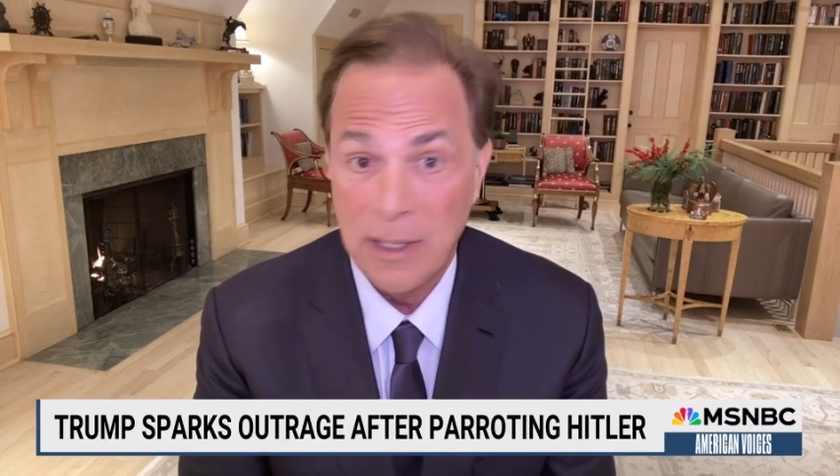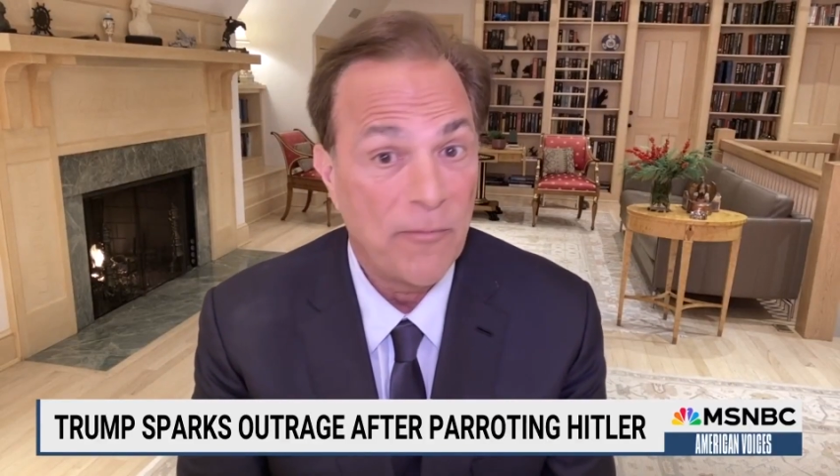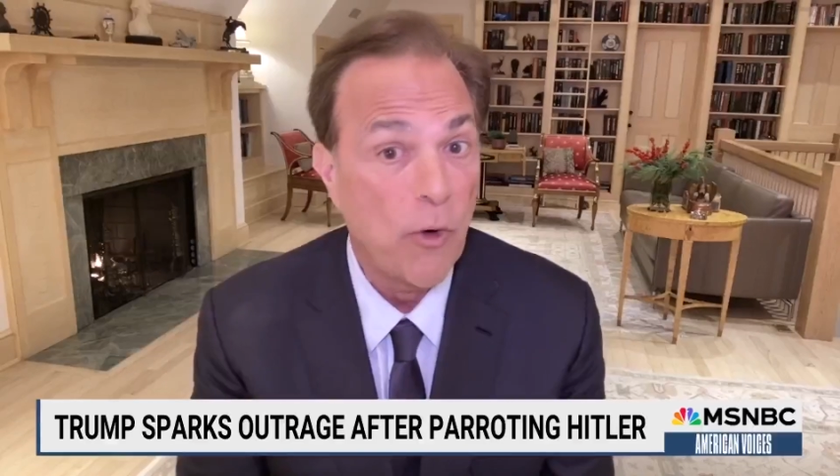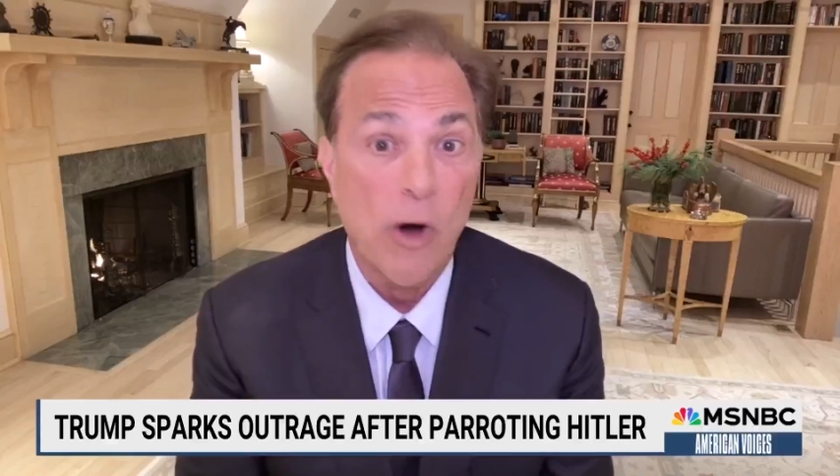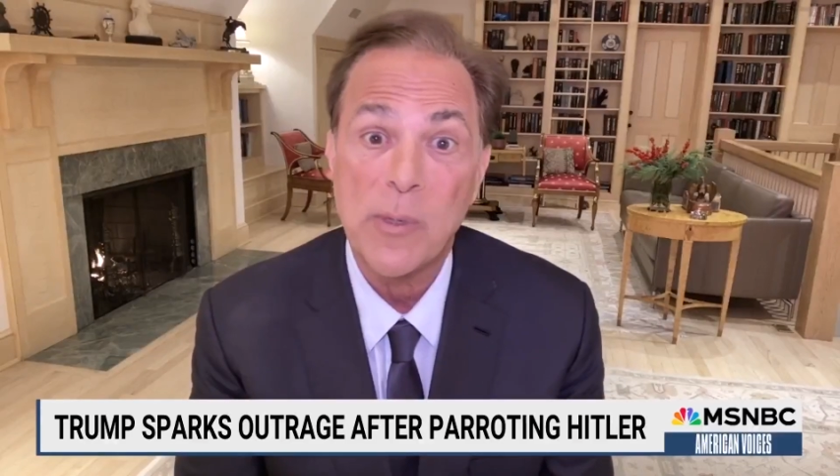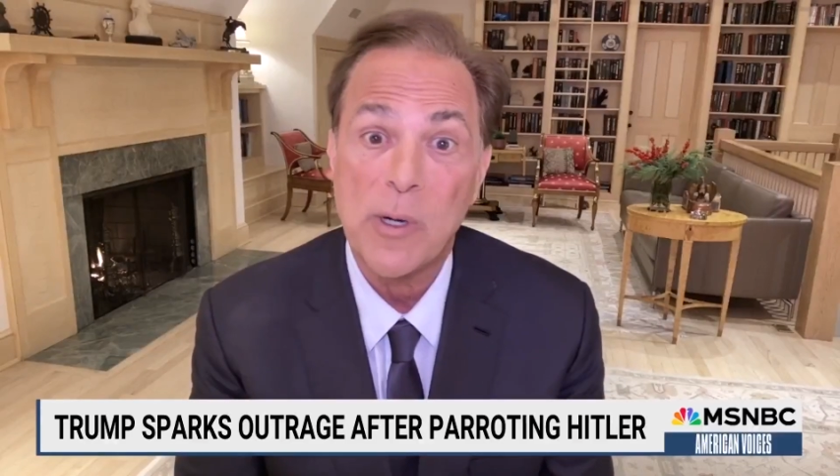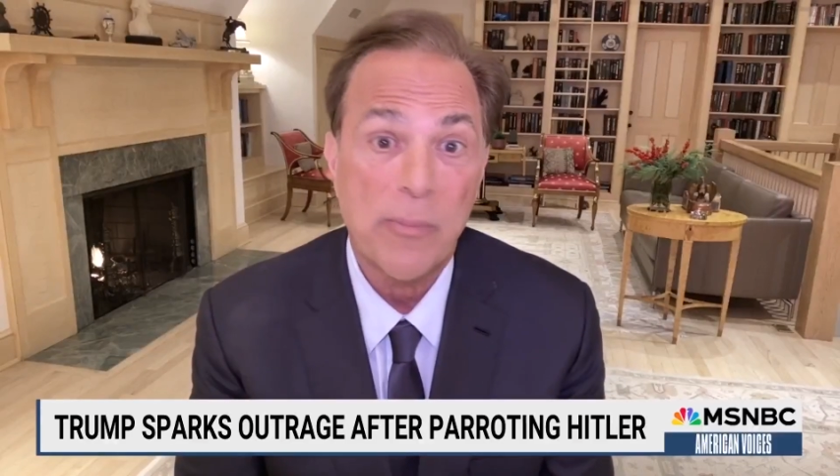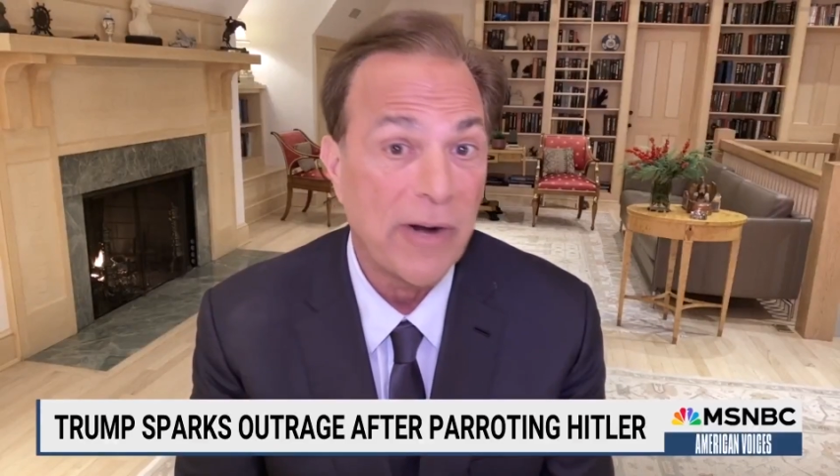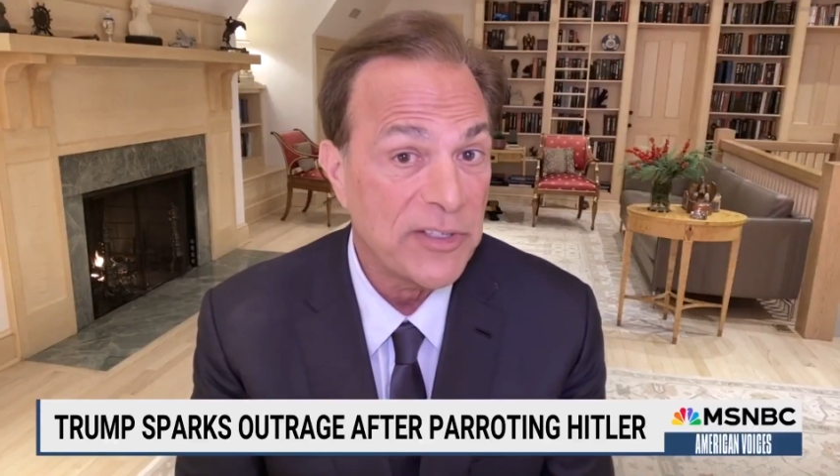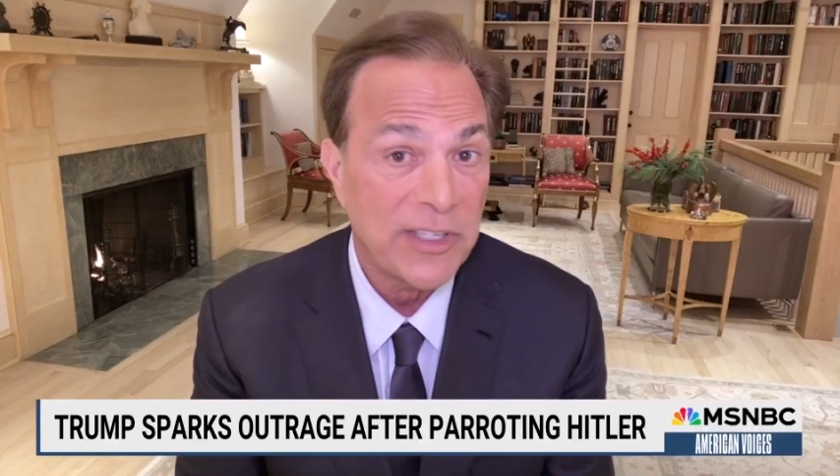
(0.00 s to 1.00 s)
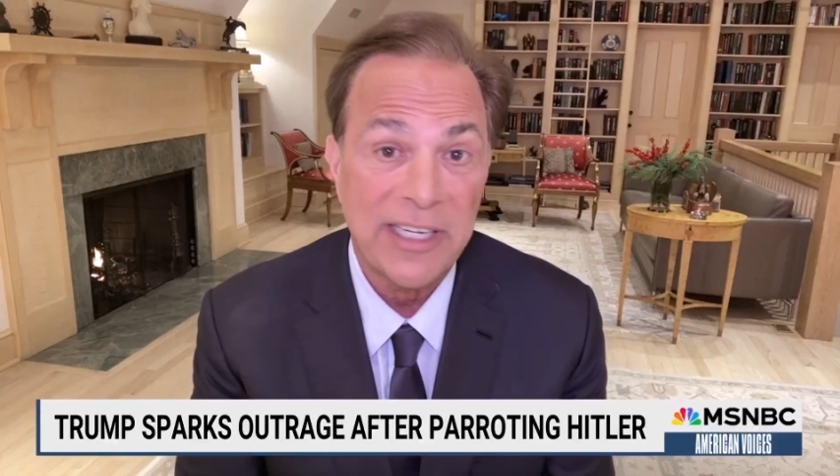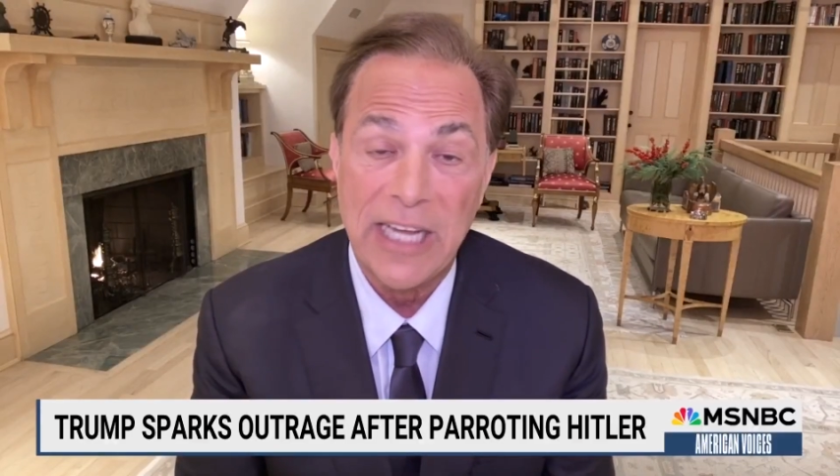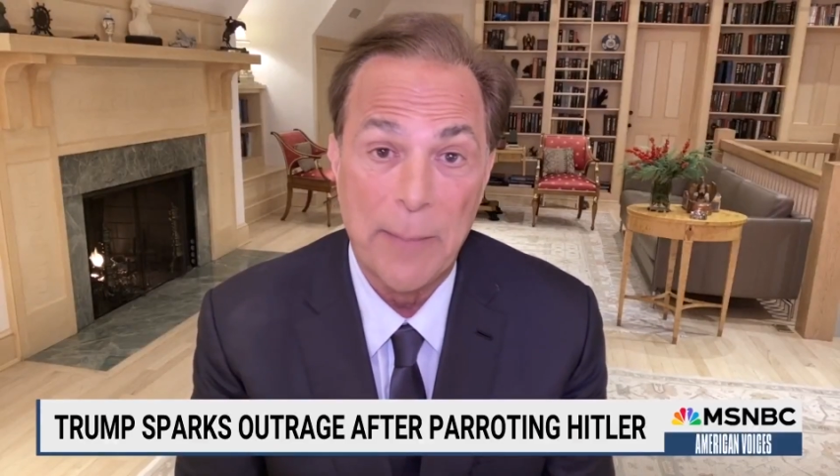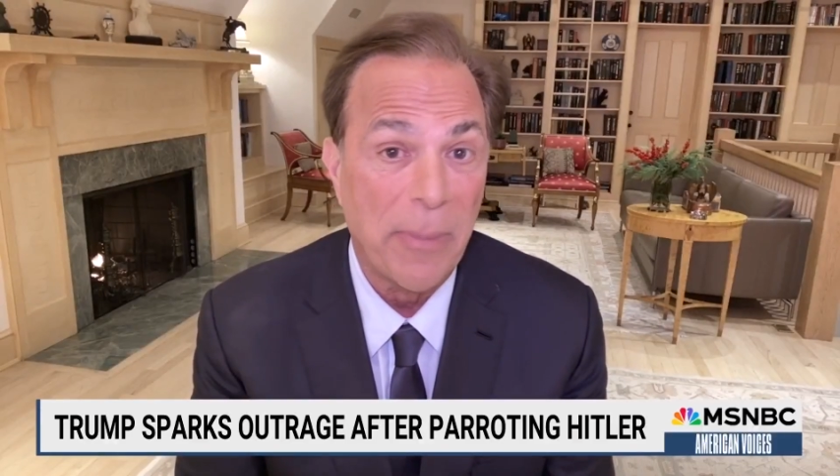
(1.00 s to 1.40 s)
former president and